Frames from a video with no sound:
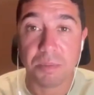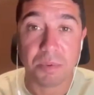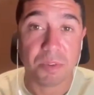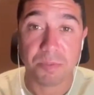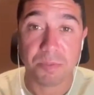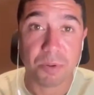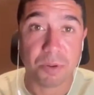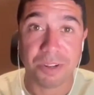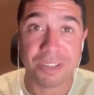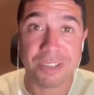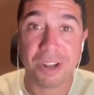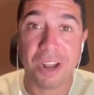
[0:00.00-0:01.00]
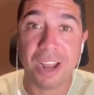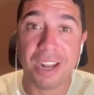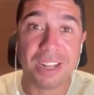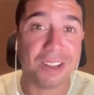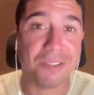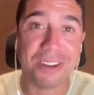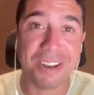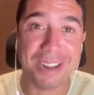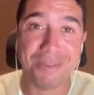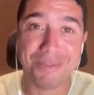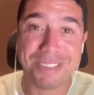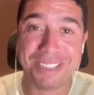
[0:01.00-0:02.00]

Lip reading: but it's not hectic for them.